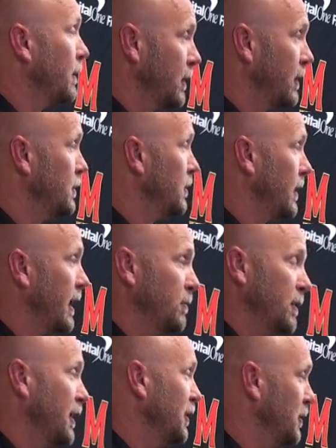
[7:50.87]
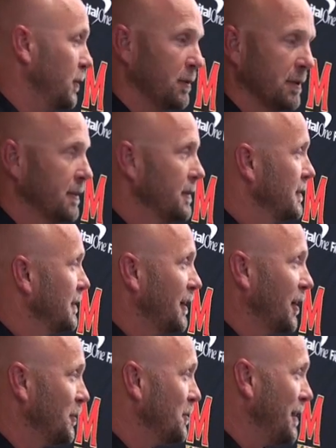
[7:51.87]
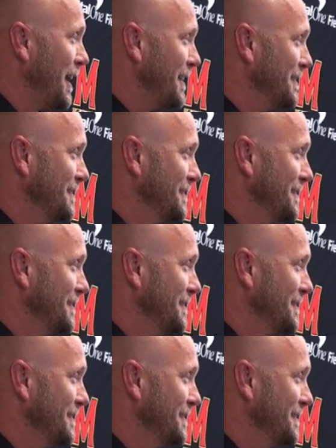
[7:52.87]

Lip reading: I'm going to do that. And when they do, I'll do that.